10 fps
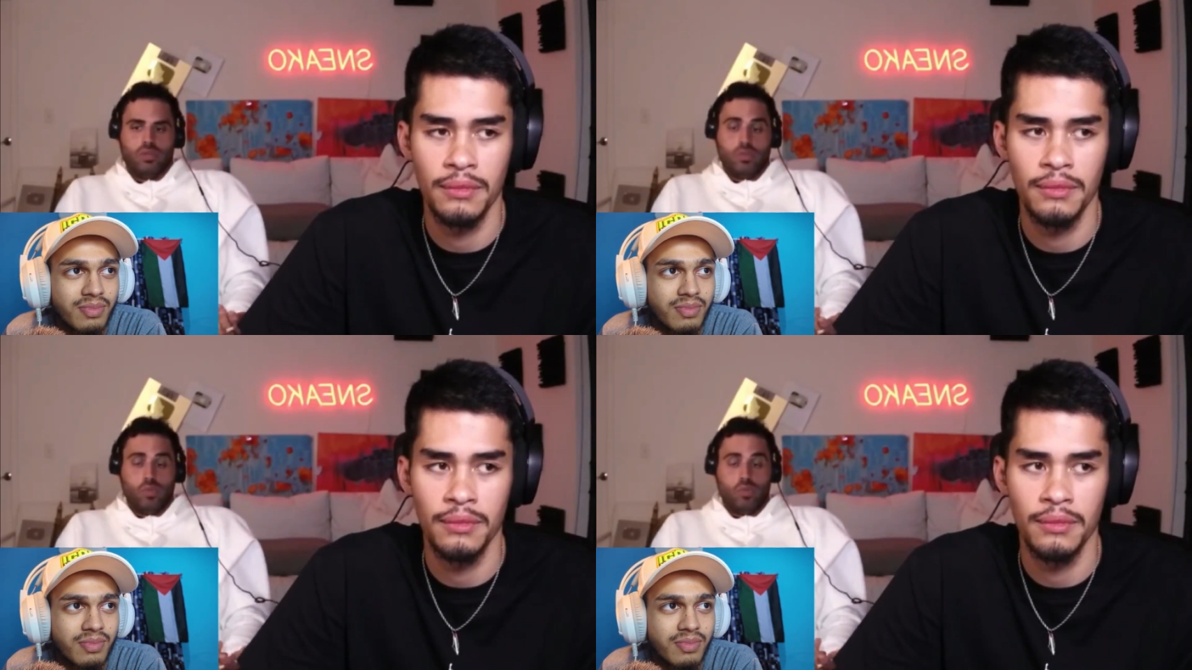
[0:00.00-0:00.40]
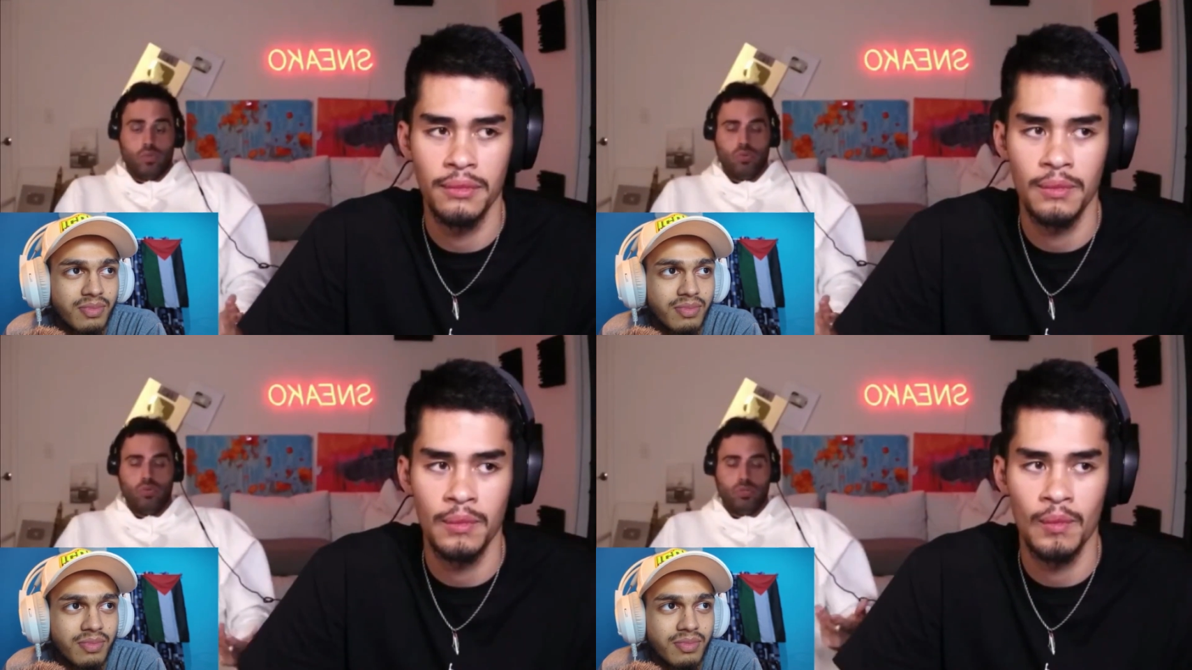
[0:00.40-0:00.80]

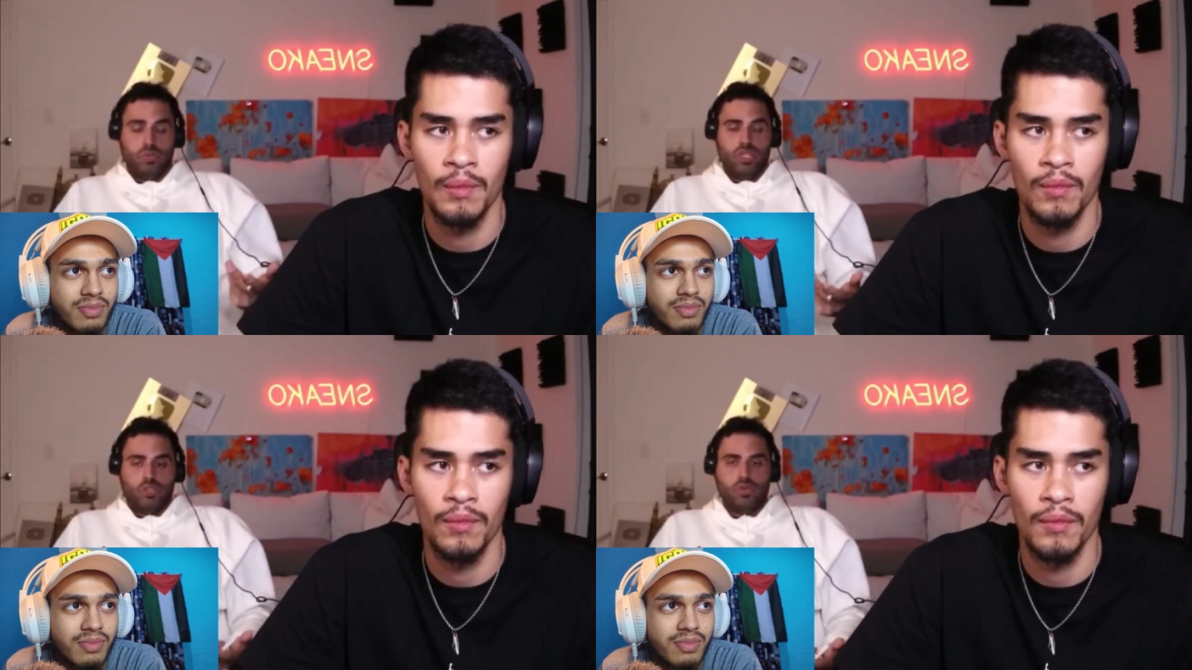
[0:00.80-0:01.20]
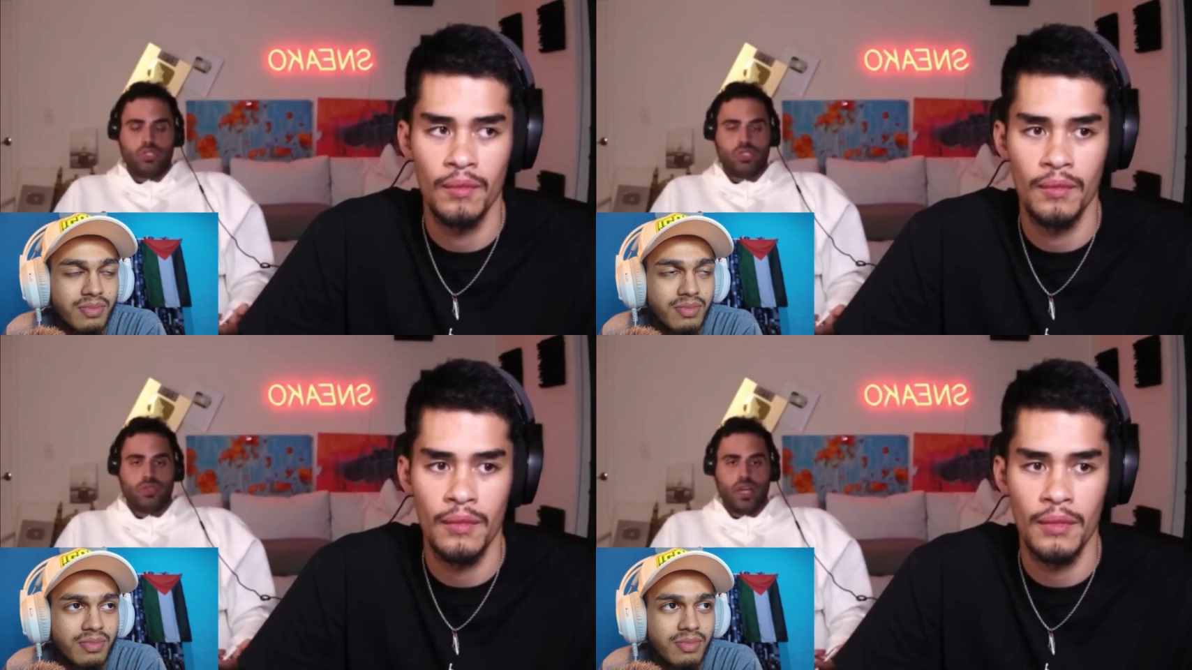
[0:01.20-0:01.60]
Speaker 1: would be
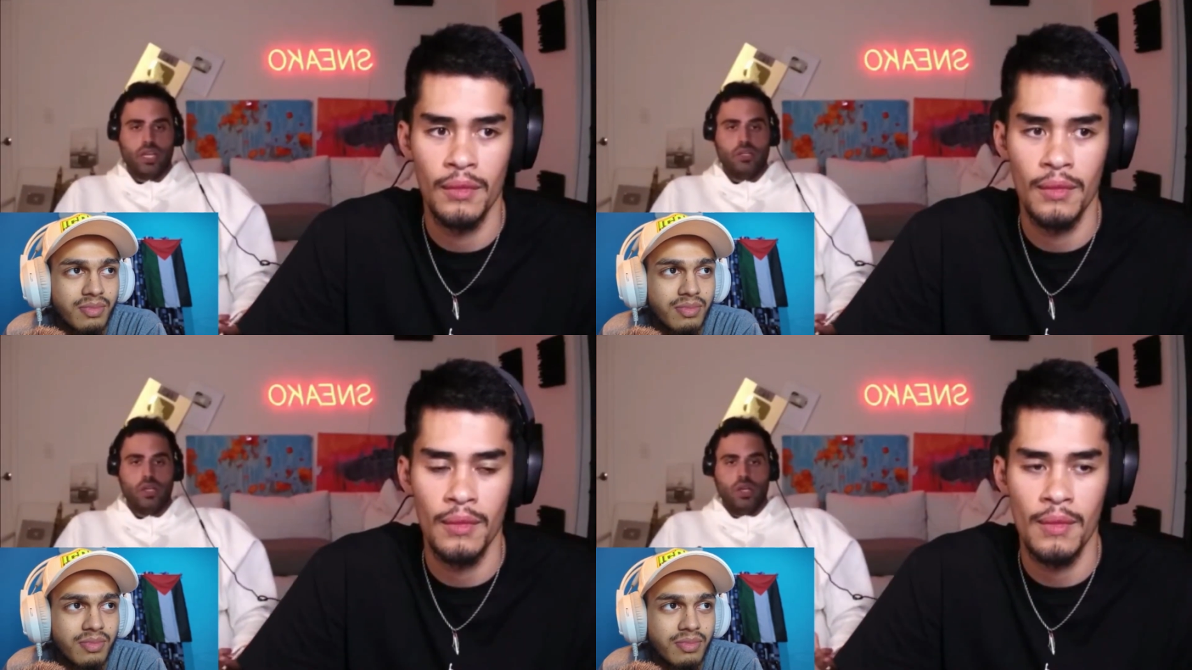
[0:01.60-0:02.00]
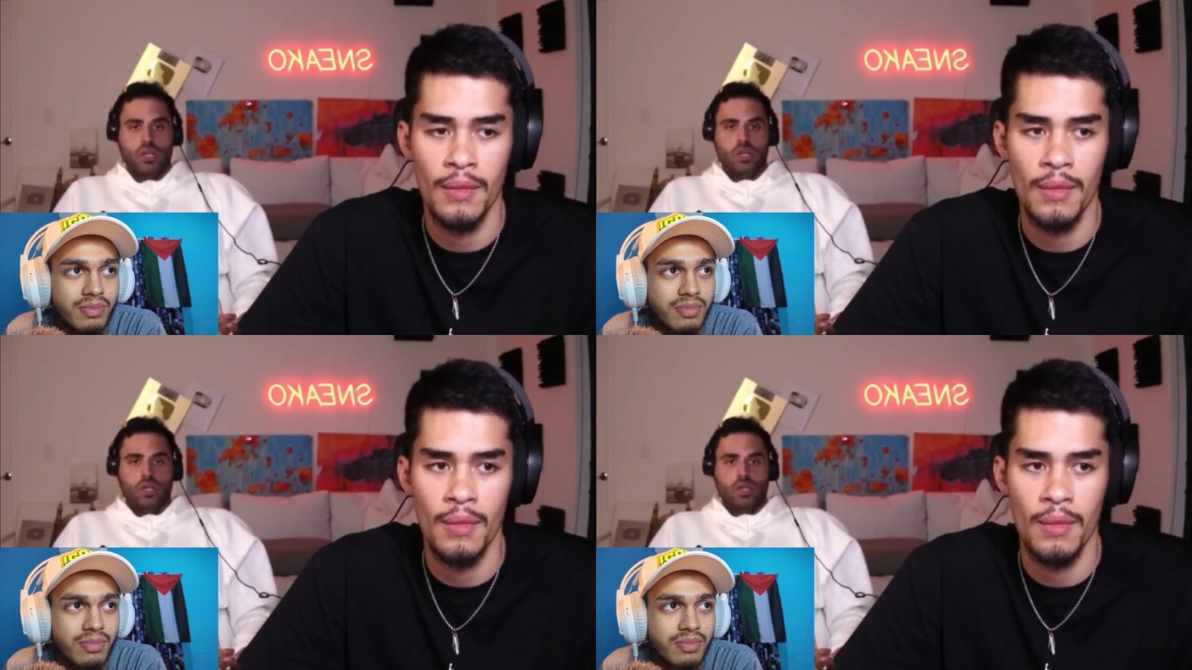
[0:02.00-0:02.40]
crucified
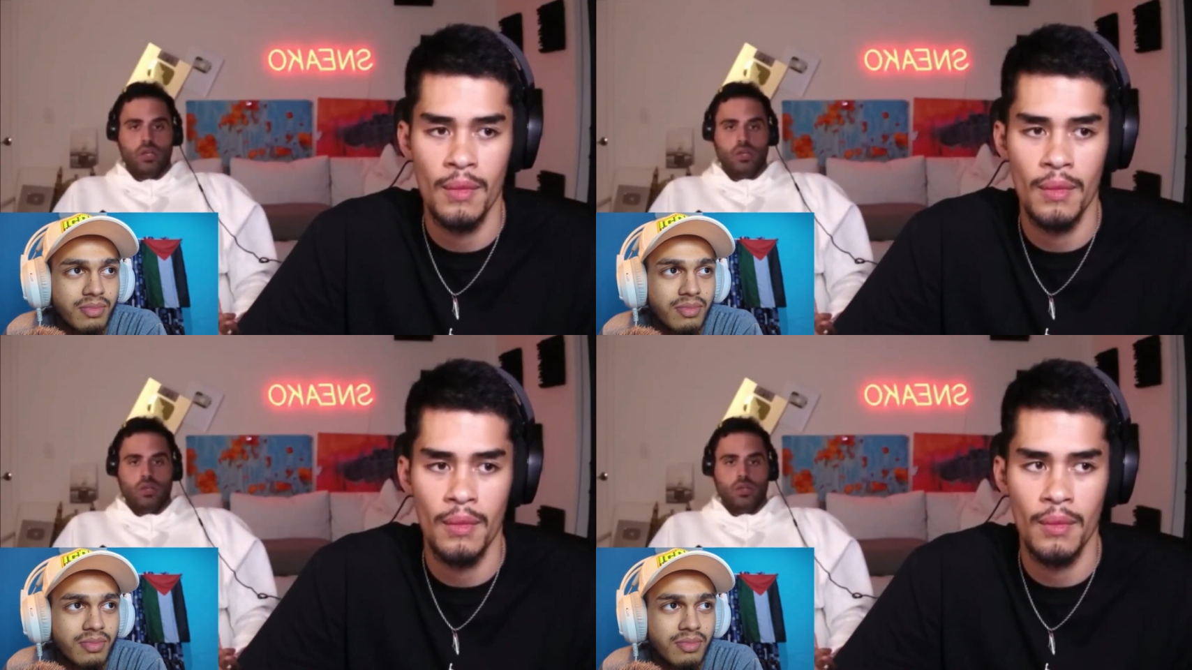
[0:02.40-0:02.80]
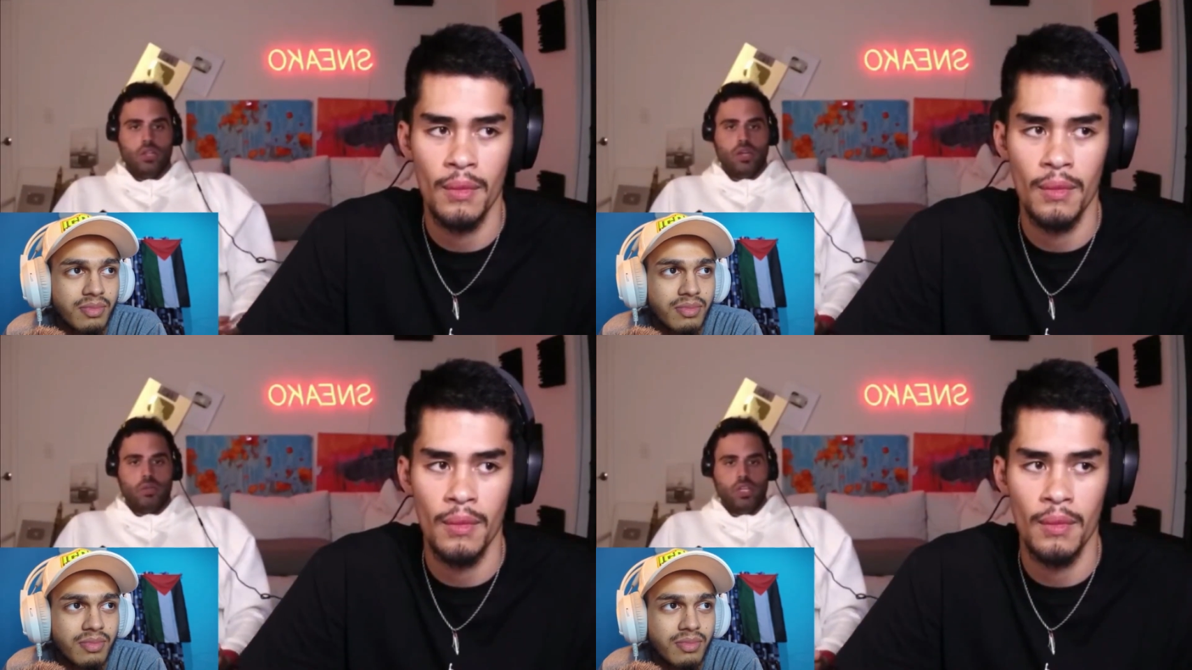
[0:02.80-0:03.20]
you know
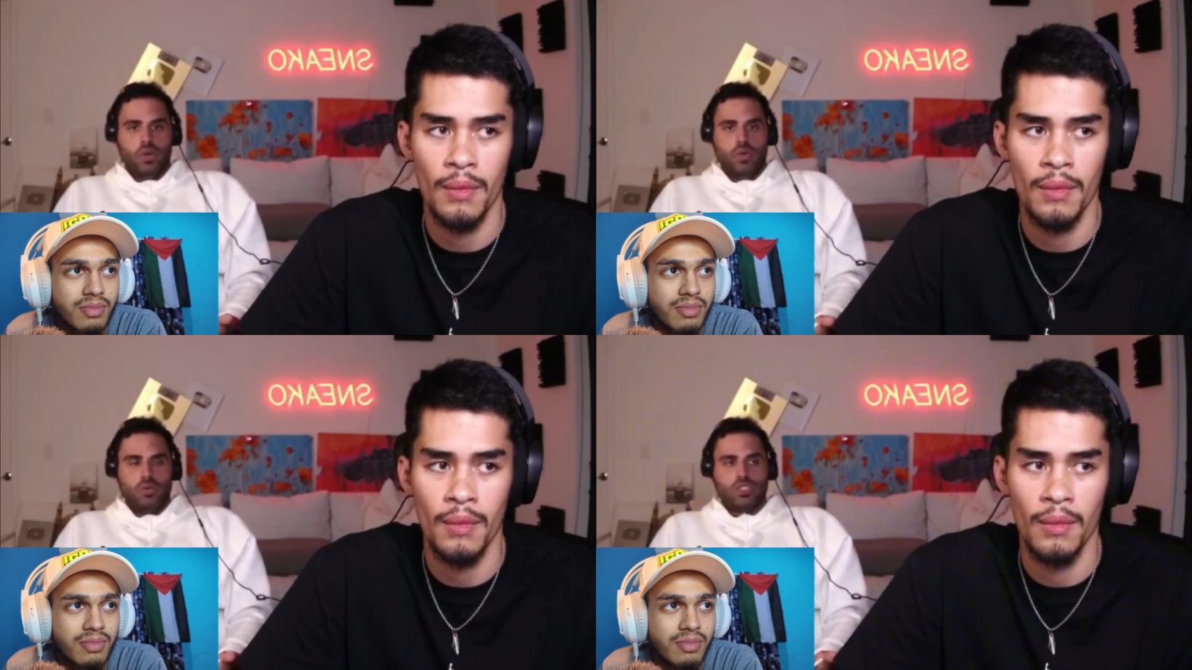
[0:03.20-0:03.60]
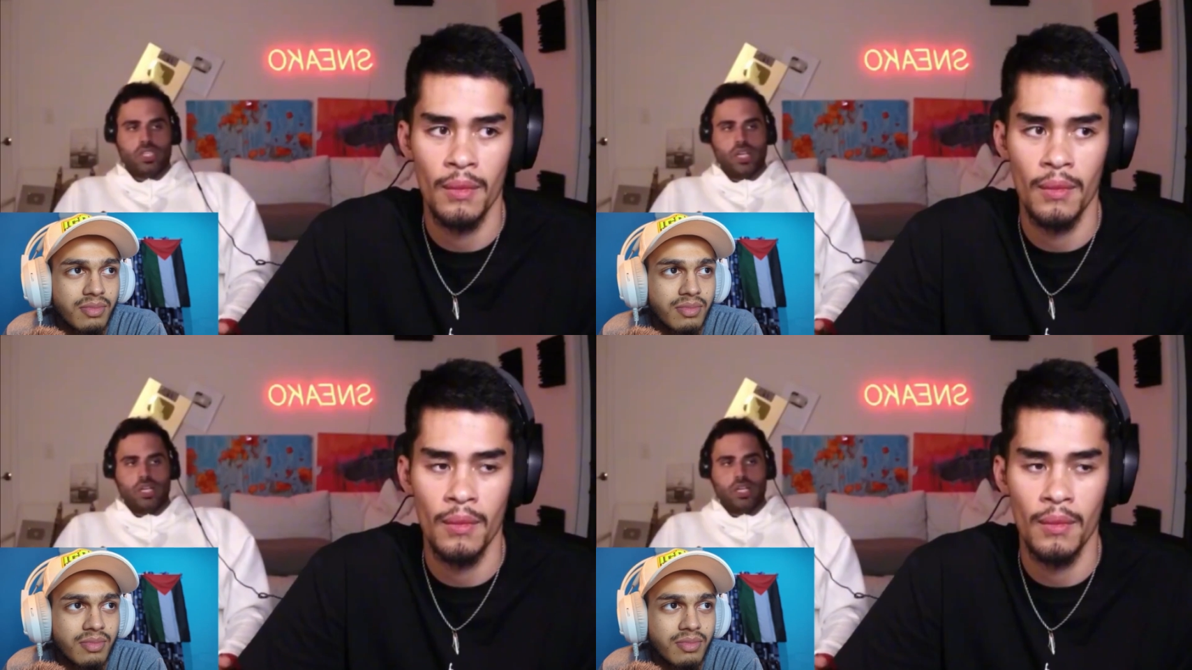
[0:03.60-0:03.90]
what I mean? No one would sign up